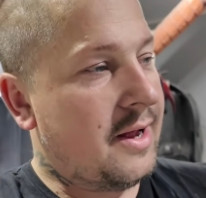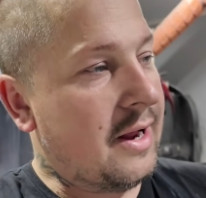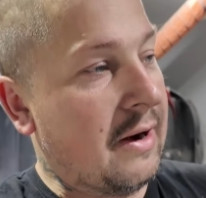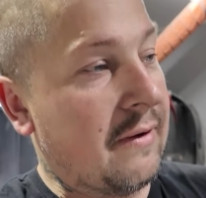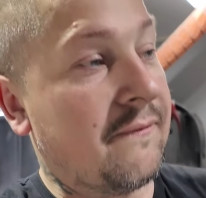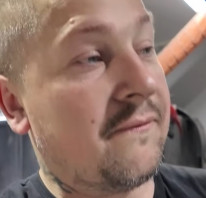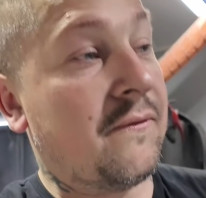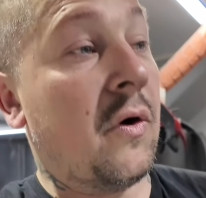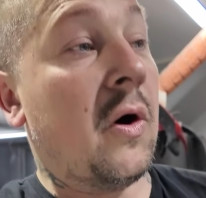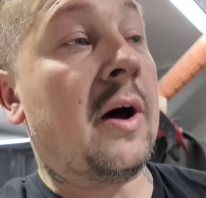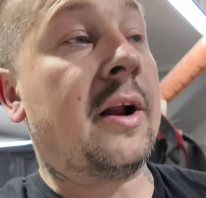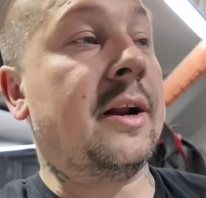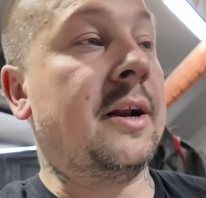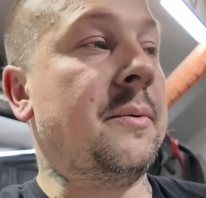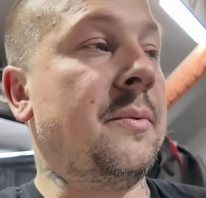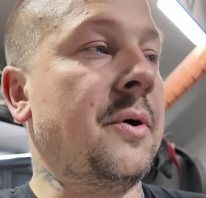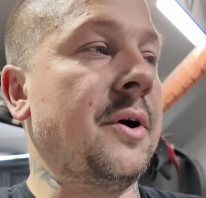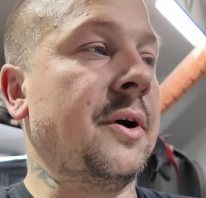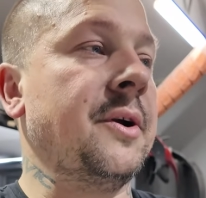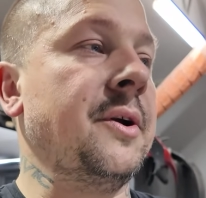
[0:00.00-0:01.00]
I'm finally
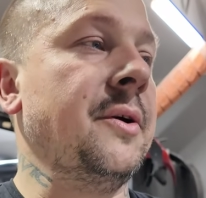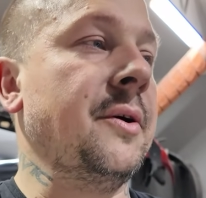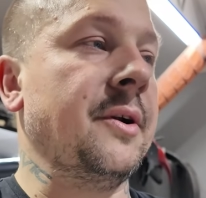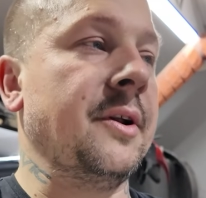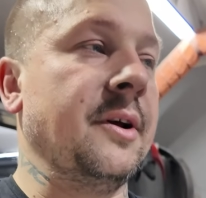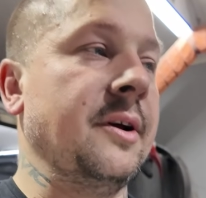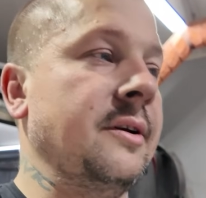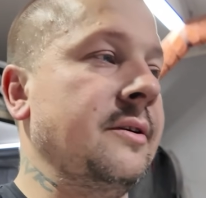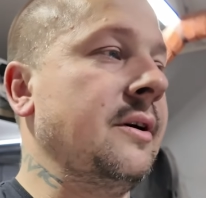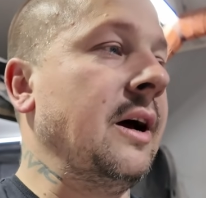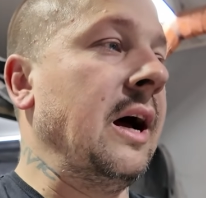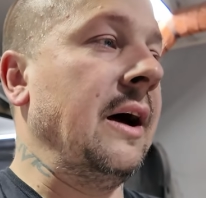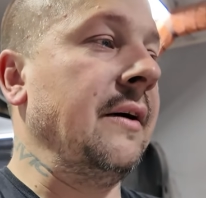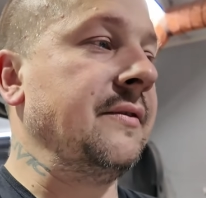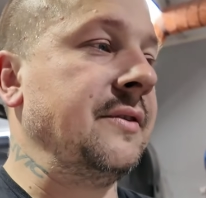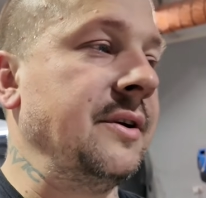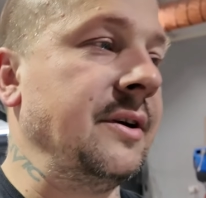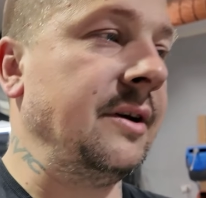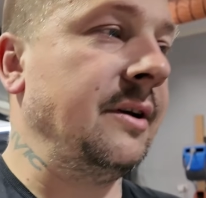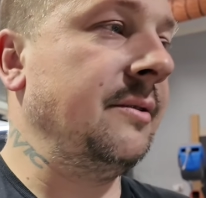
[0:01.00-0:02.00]
working on it
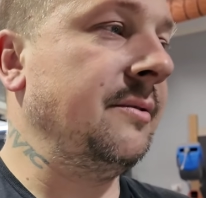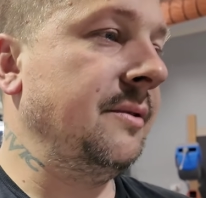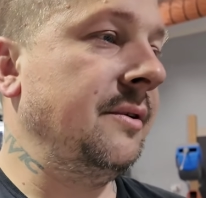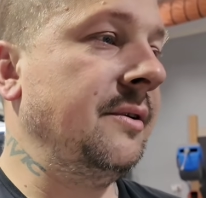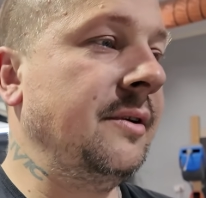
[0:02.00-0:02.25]
after